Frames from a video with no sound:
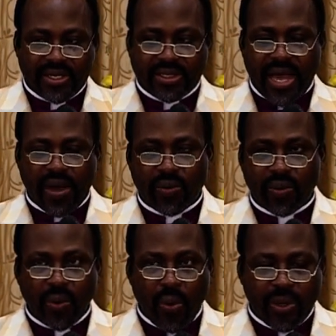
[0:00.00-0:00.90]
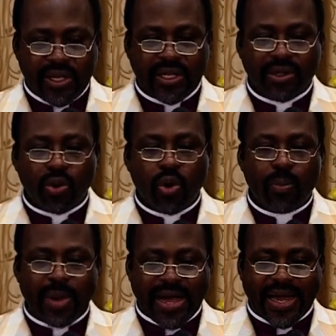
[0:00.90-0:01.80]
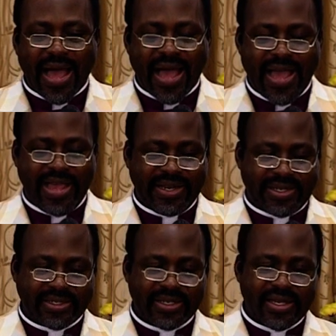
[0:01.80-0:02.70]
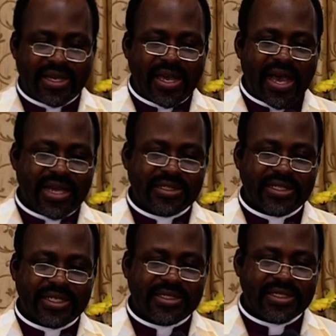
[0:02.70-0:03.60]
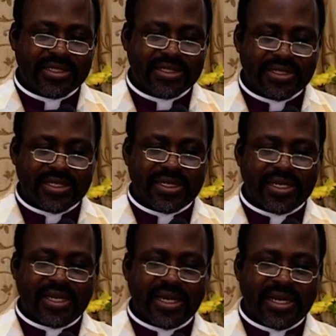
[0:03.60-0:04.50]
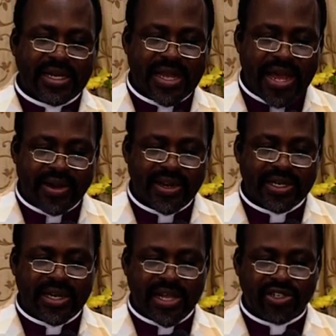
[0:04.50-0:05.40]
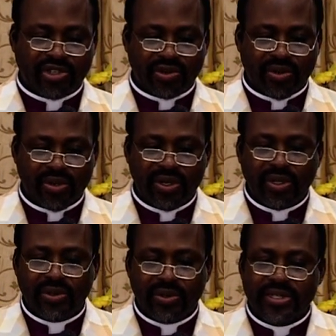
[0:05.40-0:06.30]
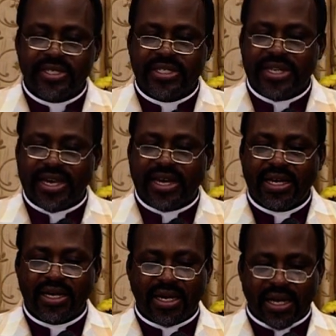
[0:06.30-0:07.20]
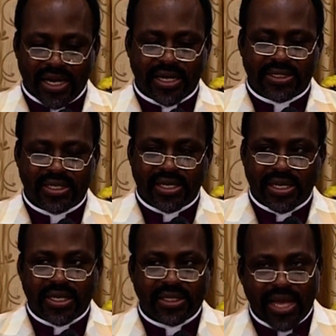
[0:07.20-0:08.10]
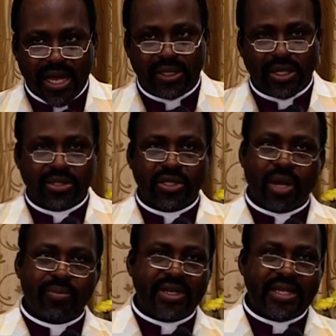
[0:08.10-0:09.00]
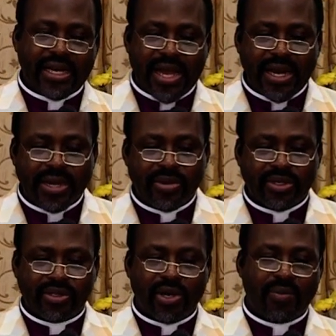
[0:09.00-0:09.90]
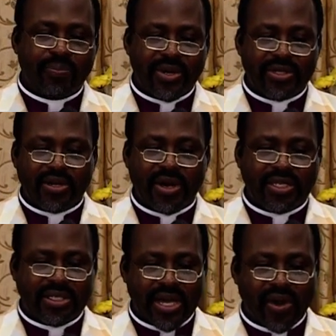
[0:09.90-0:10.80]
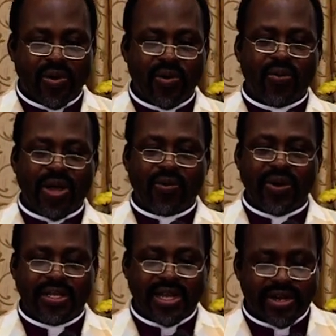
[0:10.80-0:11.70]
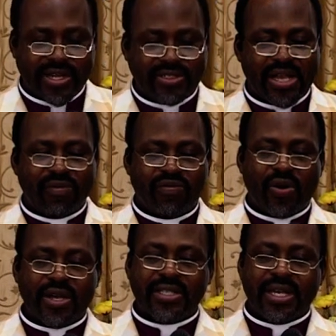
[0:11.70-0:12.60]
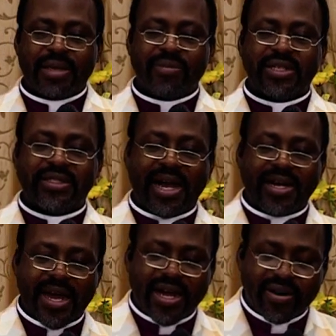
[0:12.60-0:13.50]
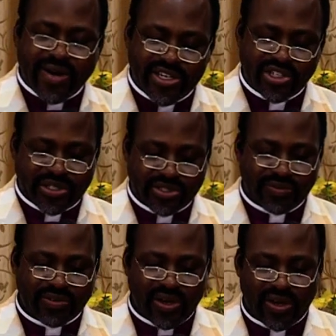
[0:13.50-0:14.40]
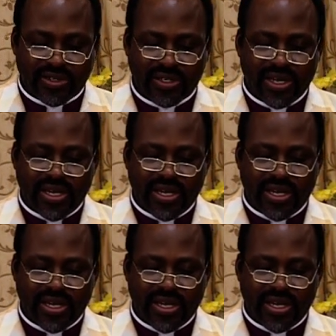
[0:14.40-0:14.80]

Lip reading: that only the humankind has this inherent nature to seek God. That does not mean that animals don't praise God in their own way. When they raise their voice, it means that they are creatures of God.